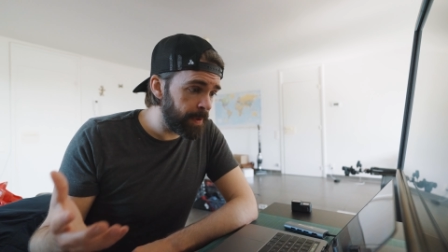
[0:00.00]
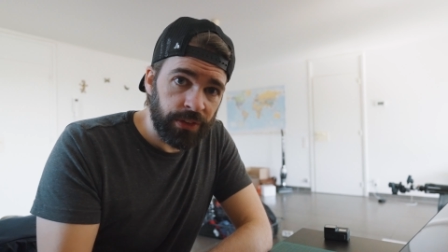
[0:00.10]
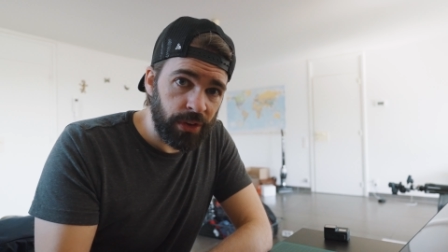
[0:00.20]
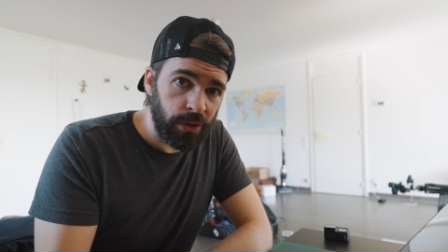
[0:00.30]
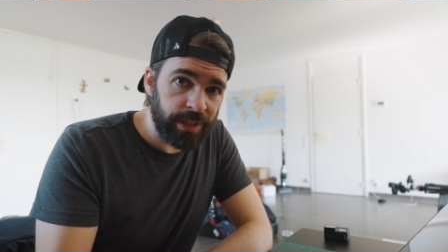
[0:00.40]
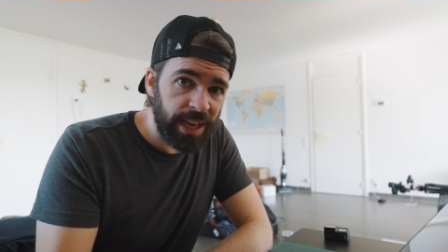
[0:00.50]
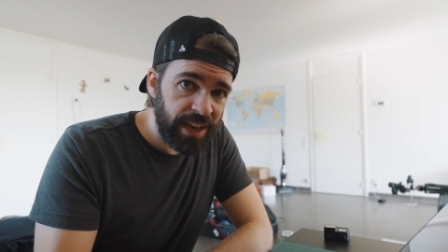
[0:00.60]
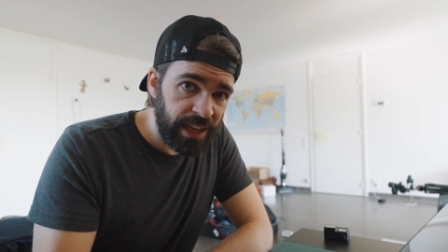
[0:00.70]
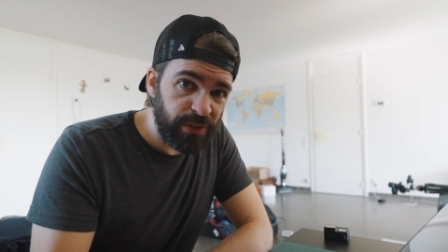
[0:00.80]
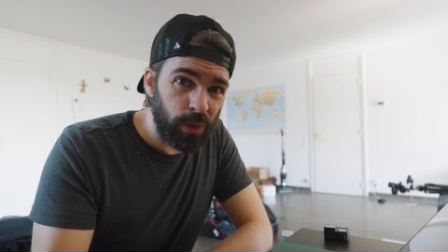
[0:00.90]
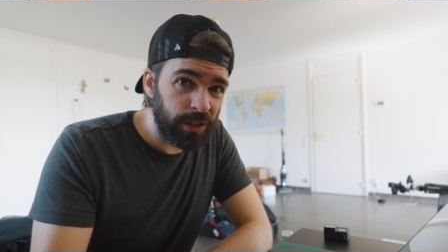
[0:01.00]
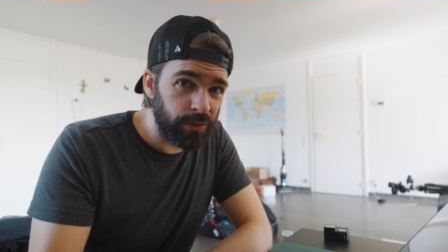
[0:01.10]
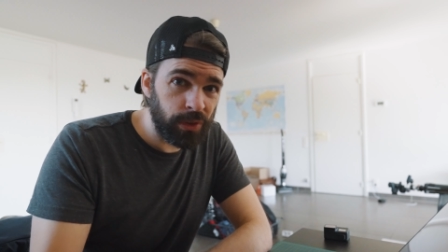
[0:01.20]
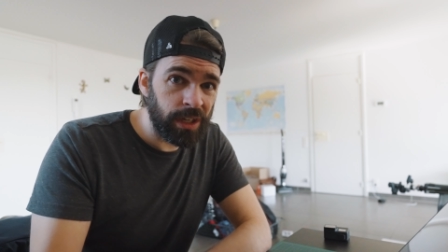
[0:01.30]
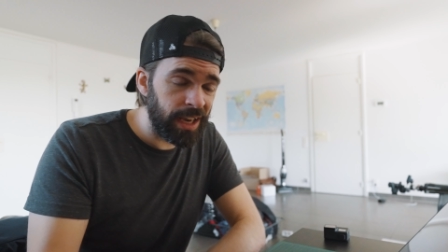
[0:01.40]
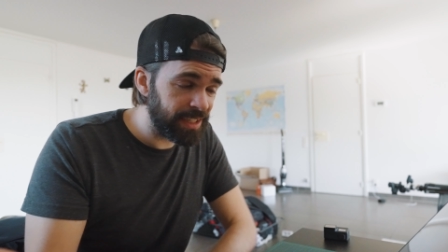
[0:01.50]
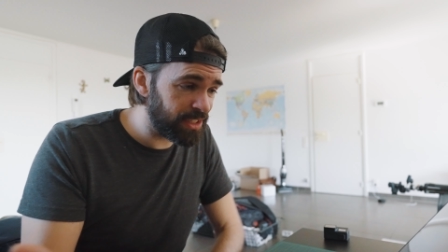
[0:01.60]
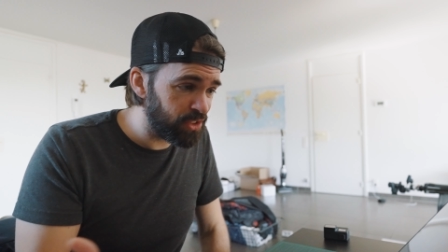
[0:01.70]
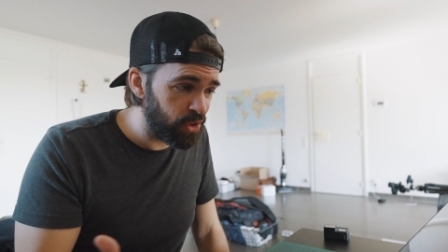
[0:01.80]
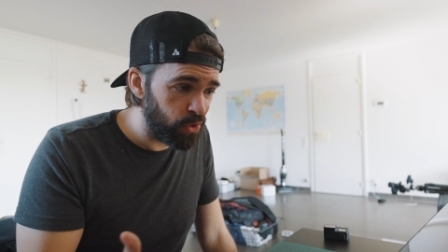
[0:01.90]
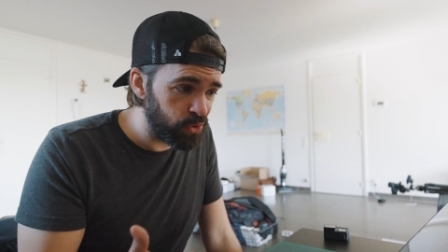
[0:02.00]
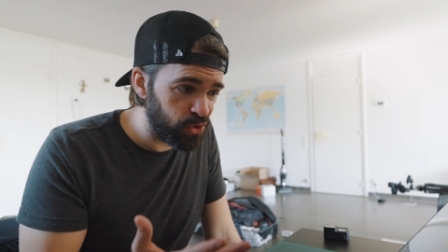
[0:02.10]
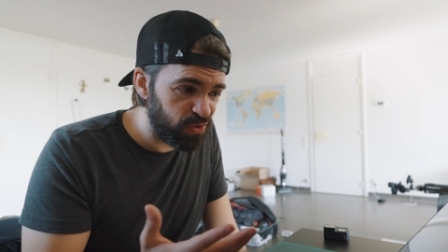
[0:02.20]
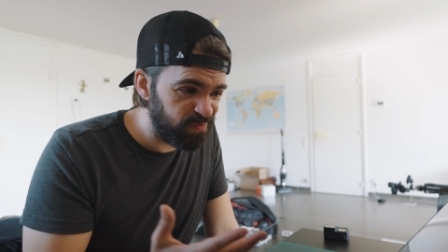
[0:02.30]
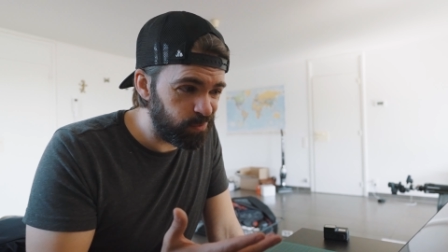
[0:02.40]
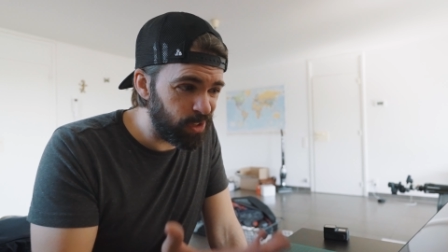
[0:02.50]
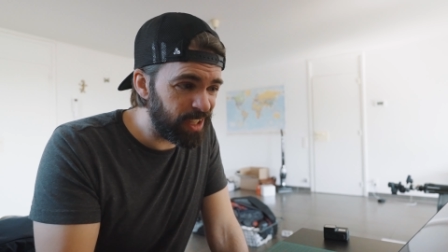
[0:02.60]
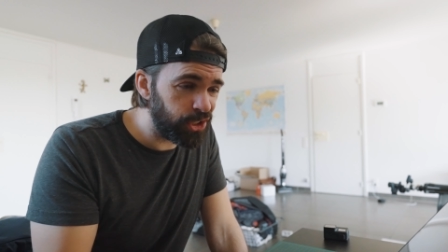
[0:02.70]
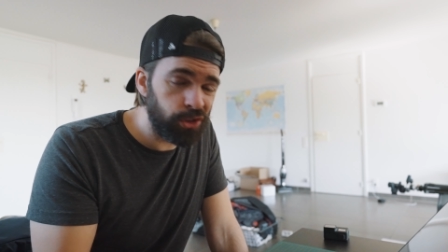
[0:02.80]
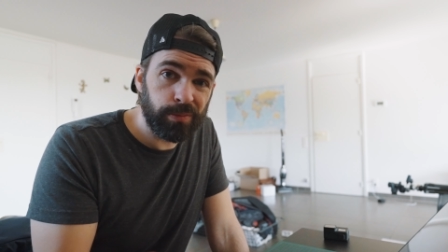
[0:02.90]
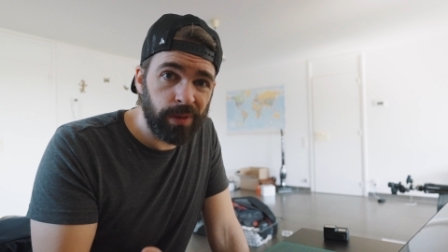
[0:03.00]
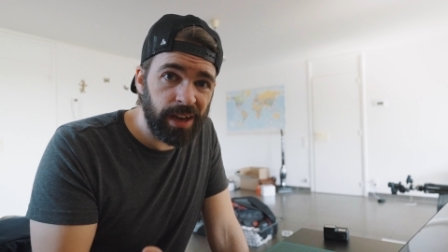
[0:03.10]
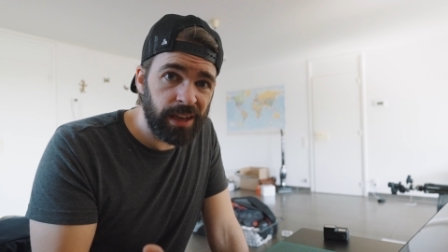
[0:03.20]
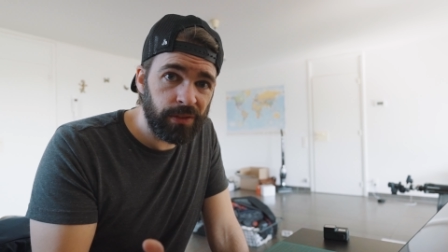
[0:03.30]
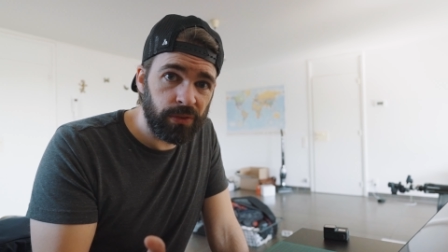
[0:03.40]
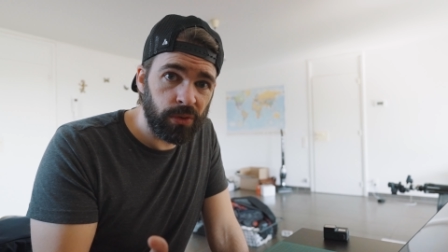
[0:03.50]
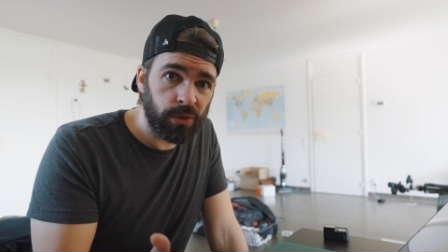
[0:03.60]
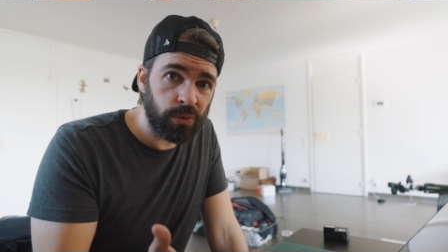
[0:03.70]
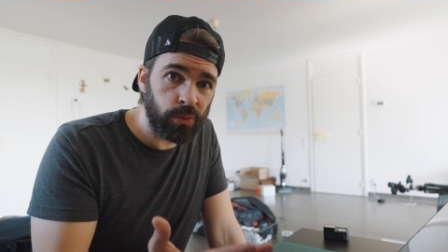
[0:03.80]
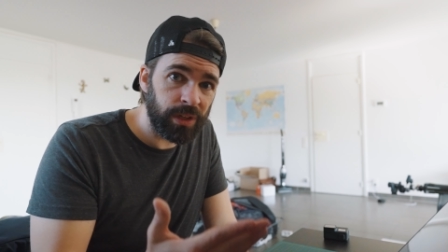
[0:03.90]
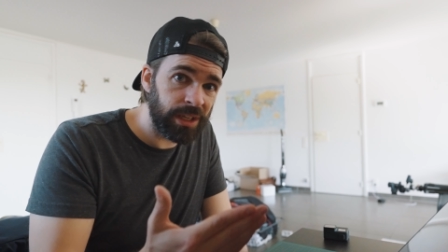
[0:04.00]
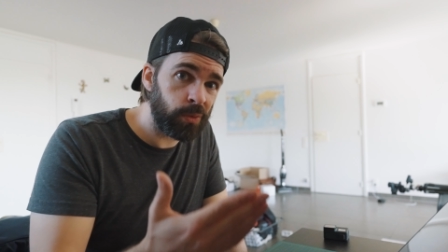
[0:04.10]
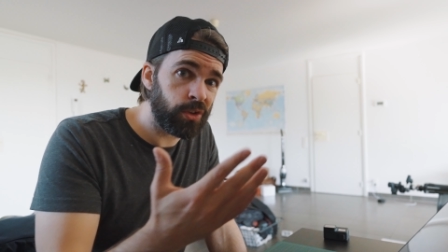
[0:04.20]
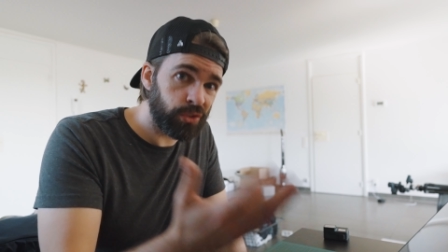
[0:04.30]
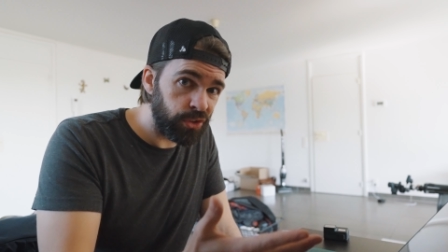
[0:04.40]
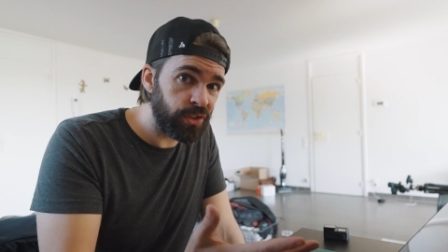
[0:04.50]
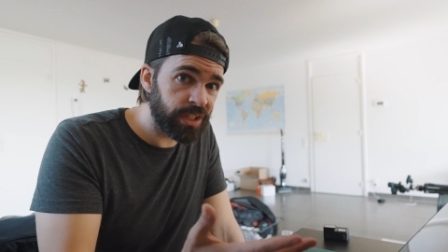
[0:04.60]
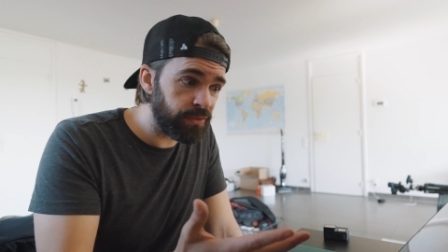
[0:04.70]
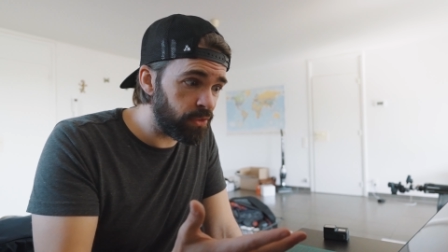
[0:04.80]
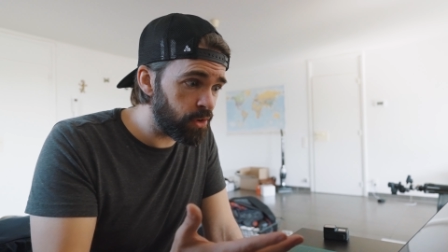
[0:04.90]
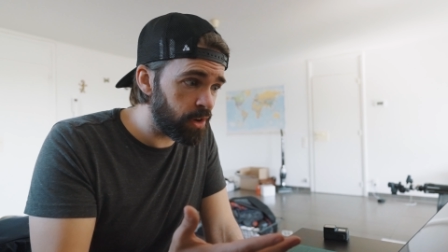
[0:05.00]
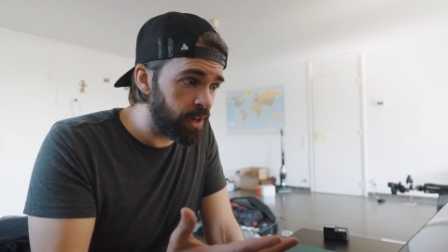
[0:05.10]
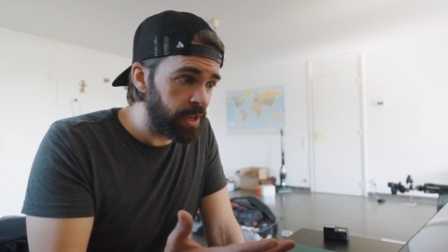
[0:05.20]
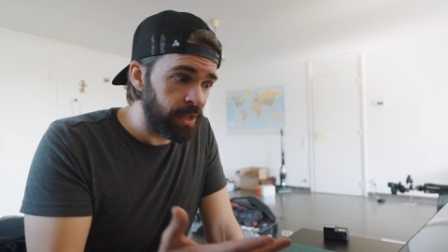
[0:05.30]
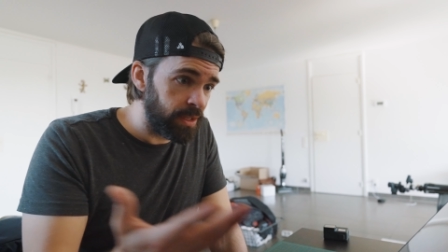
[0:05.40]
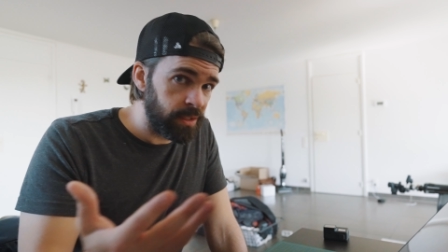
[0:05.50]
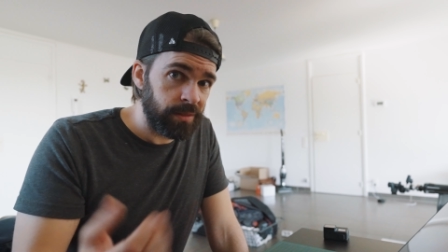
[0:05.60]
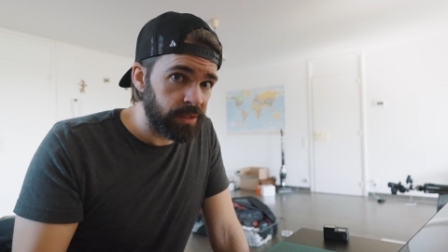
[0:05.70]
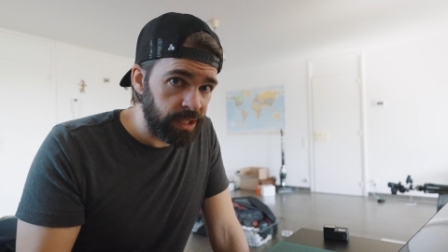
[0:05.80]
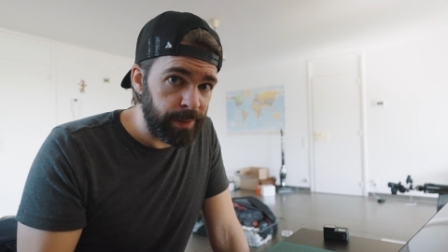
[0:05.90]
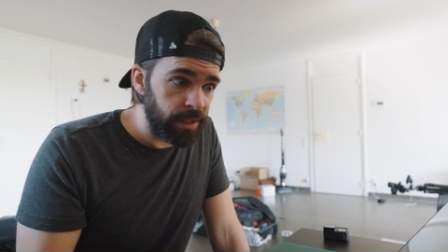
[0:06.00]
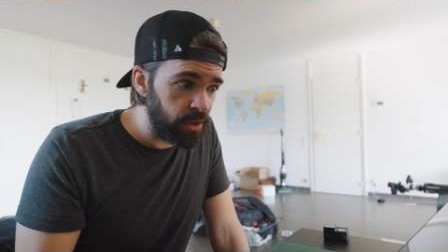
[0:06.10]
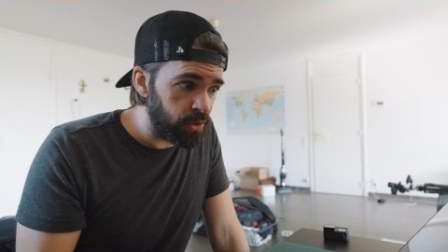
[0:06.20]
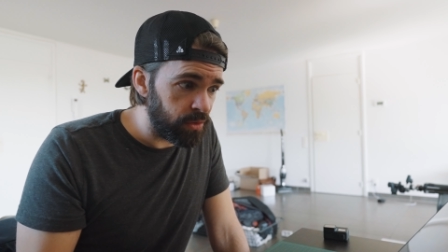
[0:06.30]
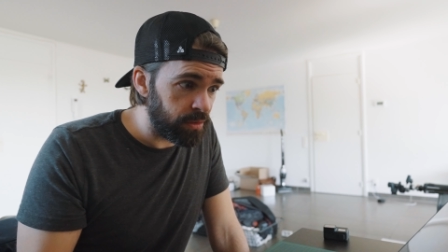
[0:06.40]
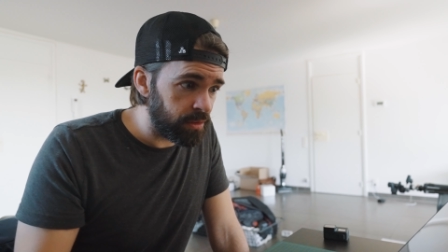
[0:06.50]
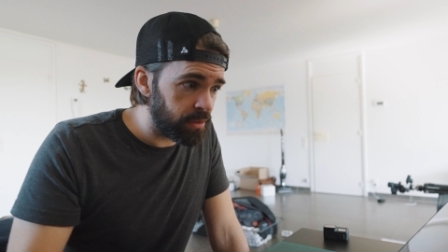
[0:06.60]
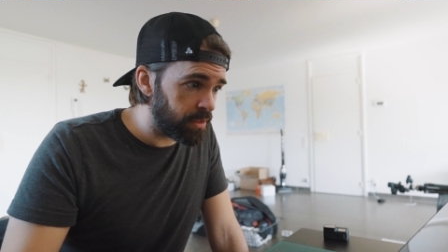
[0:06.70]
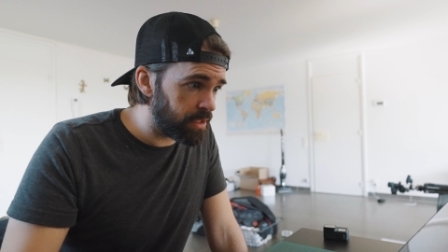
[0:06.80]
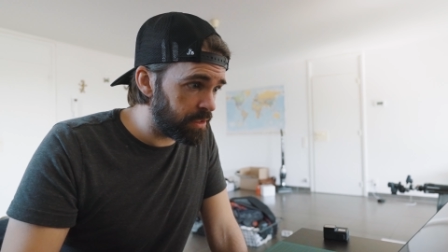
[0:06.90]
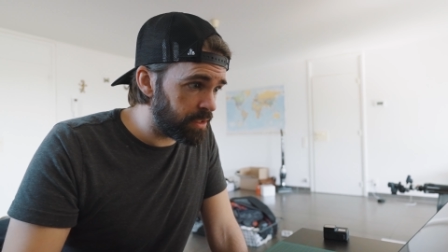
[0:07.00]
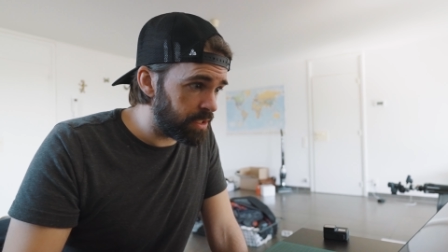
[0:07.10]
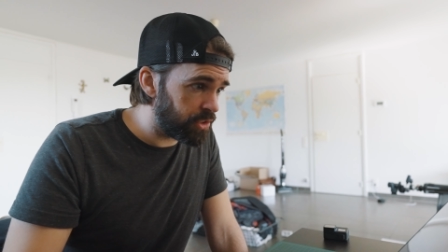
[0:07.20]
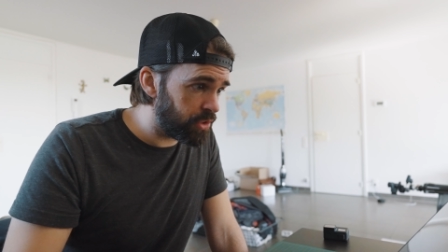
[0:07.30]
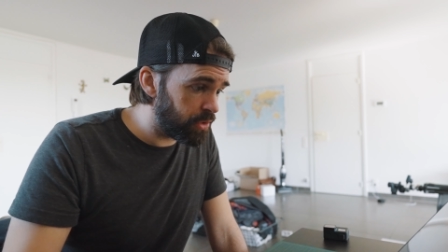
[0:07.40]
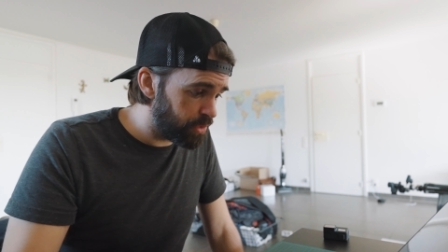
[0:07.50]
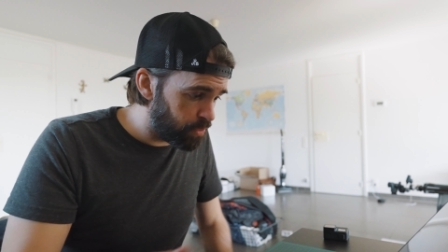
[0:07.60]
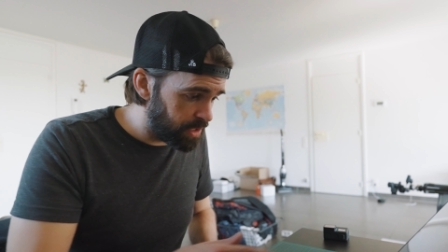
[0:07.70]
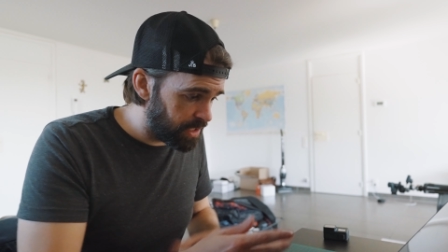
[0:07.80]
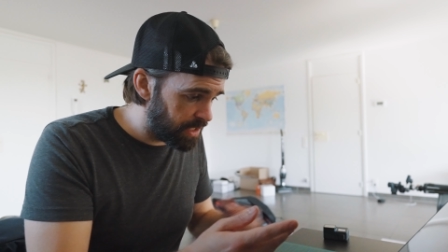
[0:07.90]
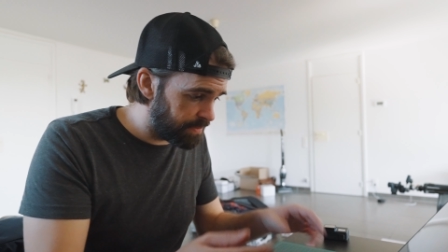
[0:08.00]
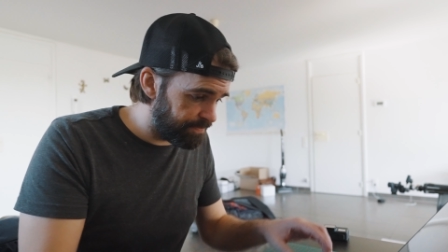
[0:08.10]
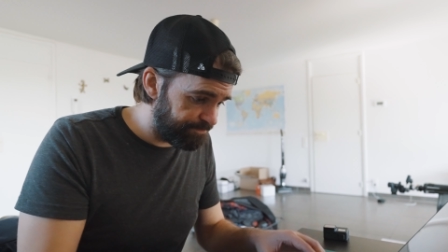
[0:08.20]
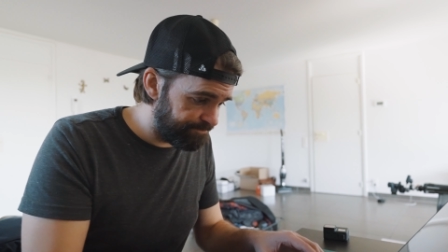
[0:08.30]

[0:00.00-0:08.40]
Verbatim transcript: So yeah, if one of you guys knows what I should buy for what I want to use it for, let me know. I'll show you what I